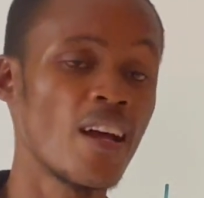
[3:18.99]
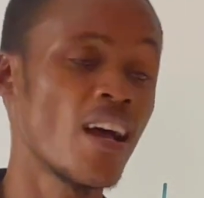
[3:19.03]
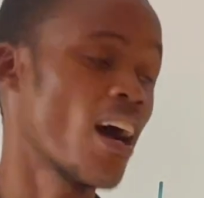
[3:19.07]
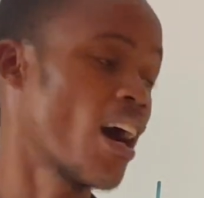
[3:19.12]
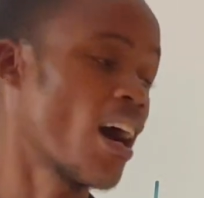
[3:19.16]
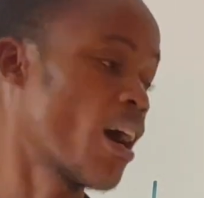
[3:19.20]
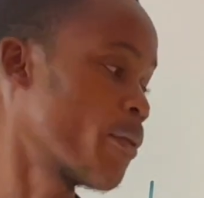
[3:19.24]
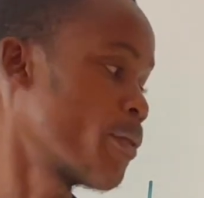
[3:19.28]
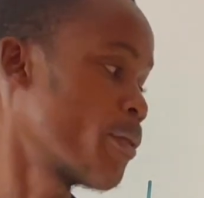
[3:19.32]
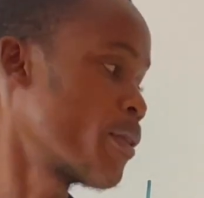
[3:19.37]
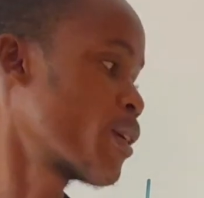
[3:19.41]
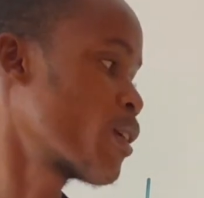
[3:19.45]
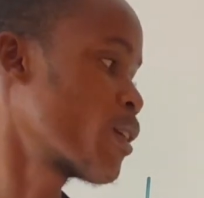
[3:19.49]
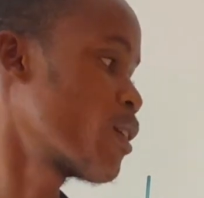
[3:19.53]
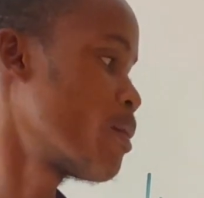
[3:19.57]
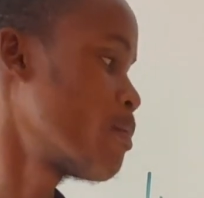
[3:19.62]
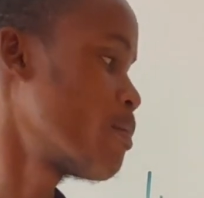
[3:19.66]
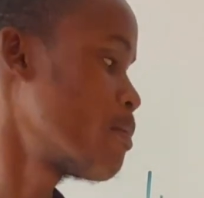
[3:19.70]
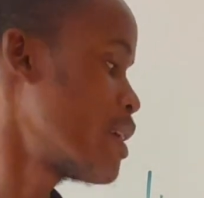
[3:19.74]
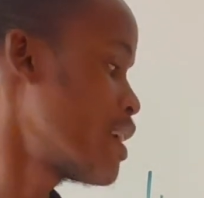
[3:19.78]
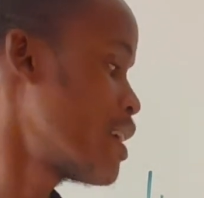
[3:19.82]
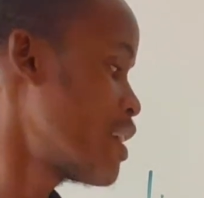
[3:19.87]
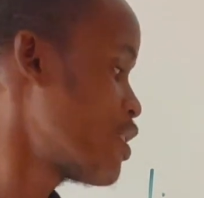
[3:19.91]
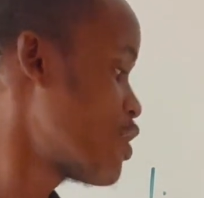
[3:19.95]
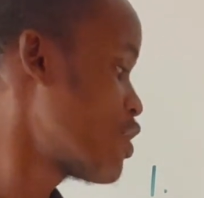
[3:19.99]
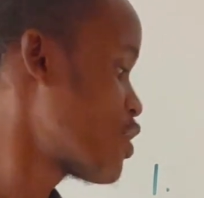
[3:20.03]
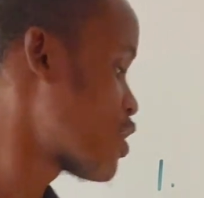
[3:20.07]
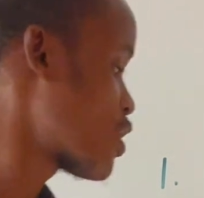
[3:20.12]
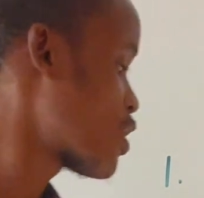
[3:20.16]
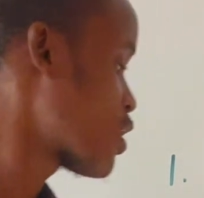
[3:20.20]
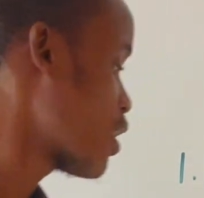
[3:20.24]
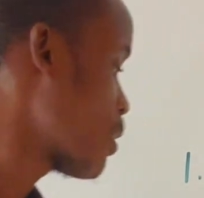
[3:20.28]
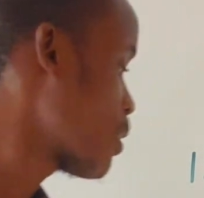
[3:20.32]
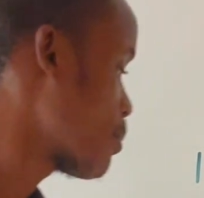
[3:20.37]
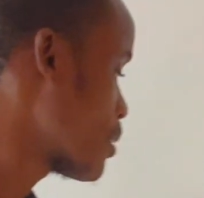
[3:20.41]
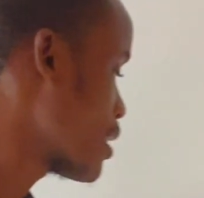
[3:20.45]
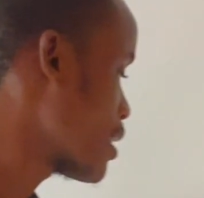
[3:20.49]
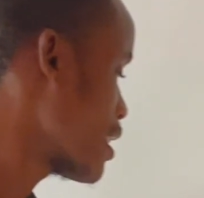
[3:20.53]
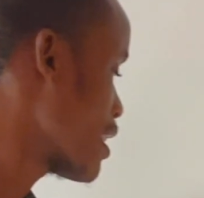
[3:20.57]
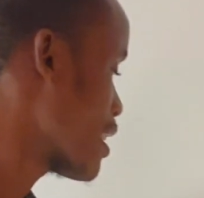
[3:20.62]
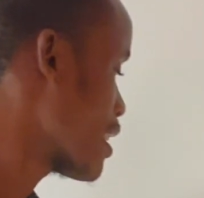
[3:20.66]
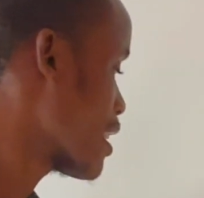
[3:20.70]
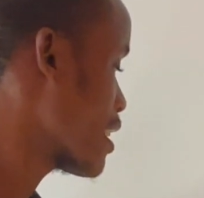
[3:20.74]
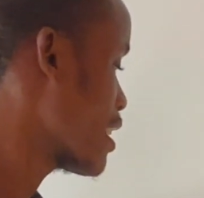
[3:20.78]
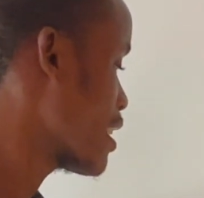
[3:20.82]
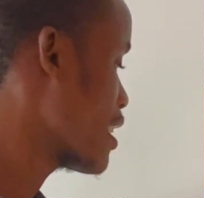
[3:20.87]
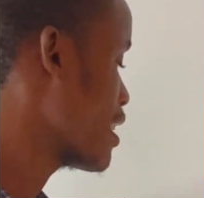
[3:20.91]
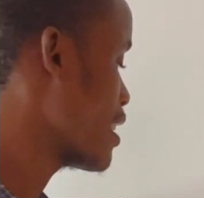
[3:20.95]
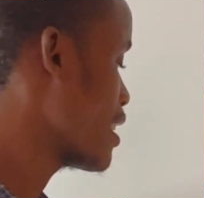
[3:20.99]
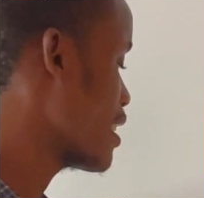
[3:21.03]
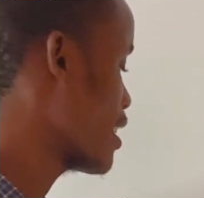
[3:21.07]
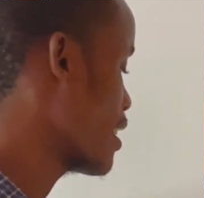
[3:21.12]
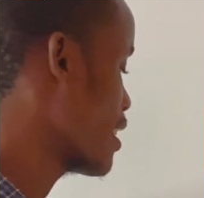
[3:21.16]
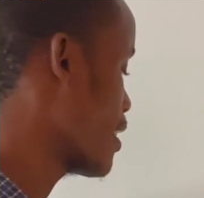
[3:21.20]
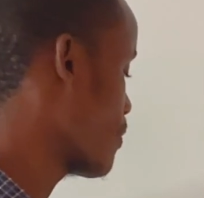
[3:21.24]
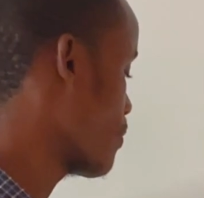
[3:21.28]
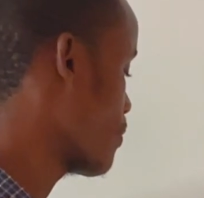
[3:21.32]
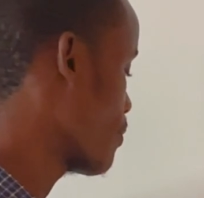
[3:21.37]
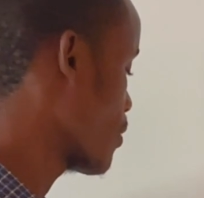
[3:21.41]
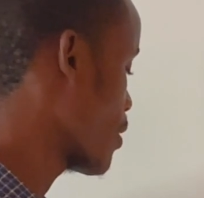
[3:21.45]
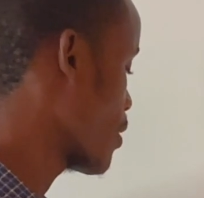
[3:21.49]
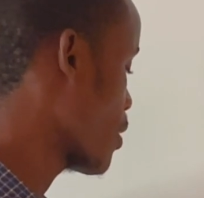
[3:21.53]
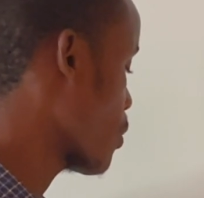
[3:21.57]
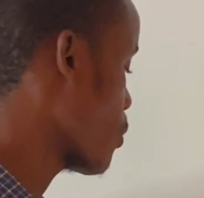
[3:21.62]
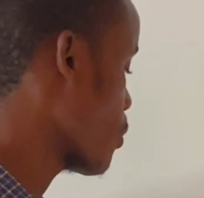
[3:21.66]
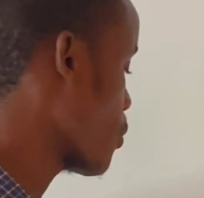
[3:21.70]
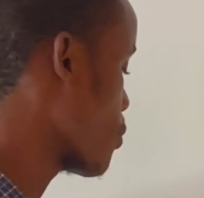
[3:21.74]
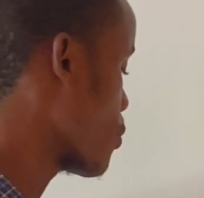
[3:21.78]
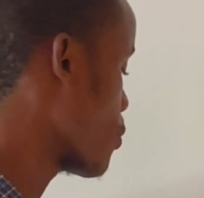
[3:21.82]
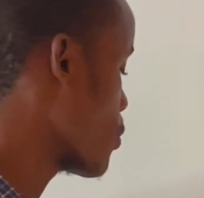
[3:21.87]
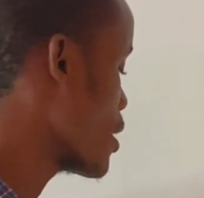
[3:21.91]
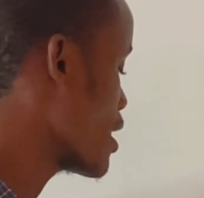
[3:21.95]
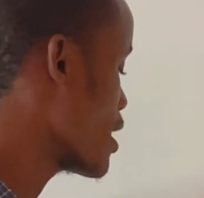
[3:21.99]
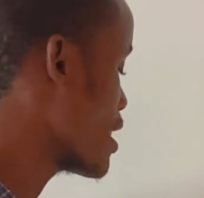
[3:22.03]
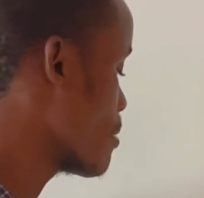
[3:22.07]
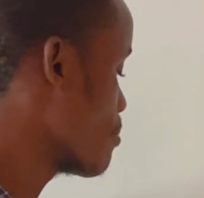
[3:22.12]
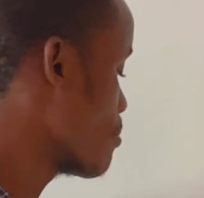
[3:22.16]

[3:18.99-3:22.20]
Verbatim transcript: I would recommend you stop taking wheat